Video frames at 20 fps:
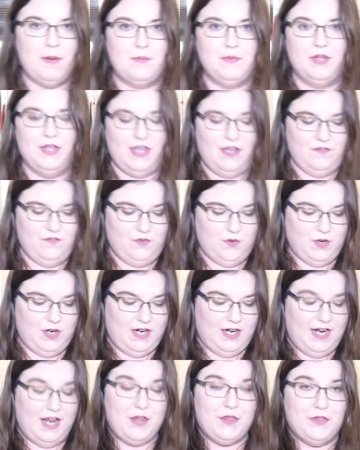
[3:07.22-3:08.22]
I'm looking
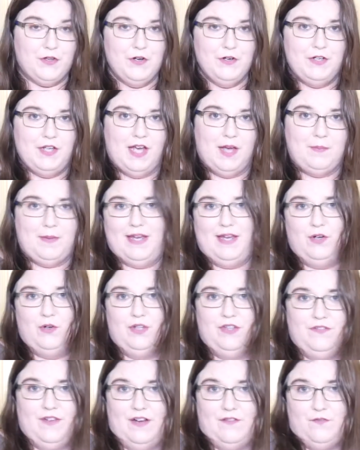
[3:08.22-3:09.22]
for a third cup, I can
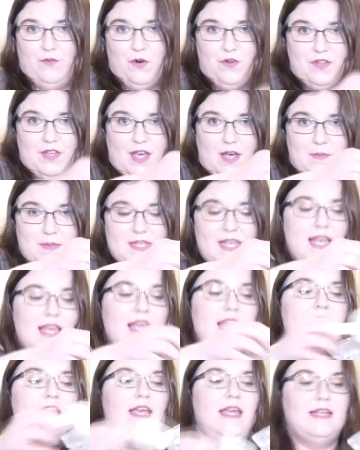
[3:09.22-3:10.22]
only find fourth cups.
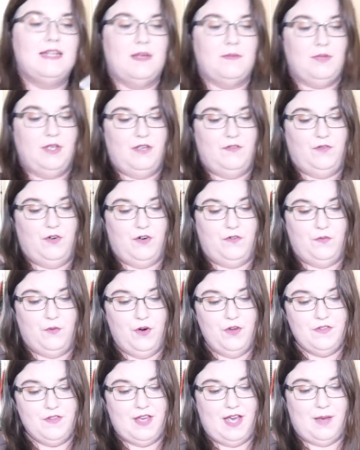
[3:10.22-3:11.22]
Anytime I'm looking for a
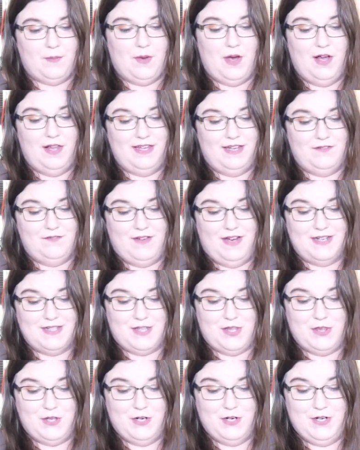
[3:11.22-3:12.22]
fourth cup, all I can find is
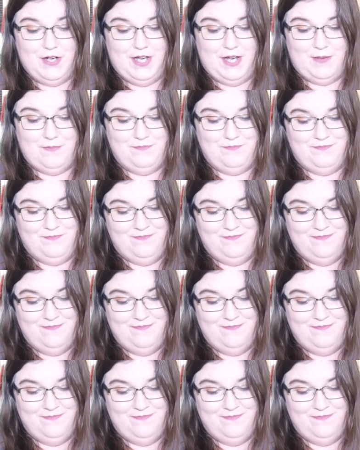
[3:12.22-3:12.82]
a third cup.